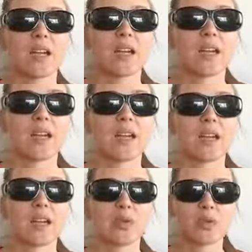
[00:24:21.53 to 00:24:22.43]

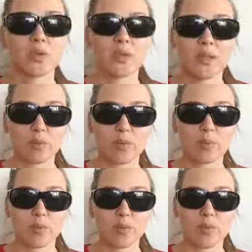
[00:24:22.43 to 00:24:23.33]
and I was not able
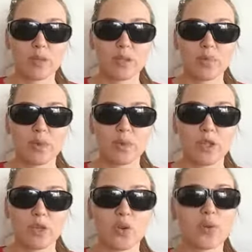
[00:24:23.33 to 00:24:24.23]
to fill all the
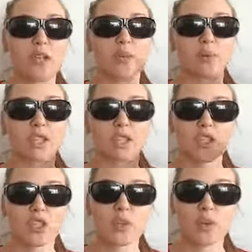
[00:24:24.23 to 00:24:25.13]
information online, but I
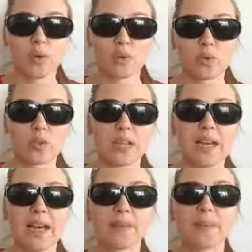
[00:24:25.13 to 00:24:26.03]
just drove to the
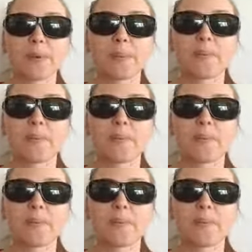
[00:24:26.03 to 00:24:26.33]
lab.